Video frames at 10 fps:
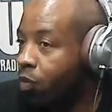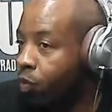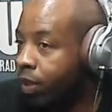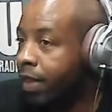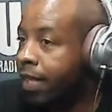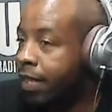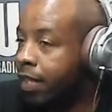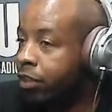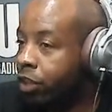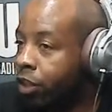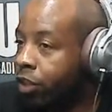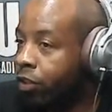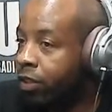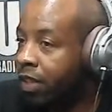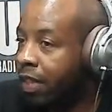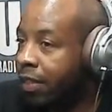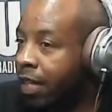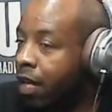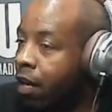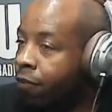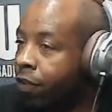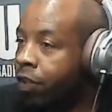what they did to her, it's like they offered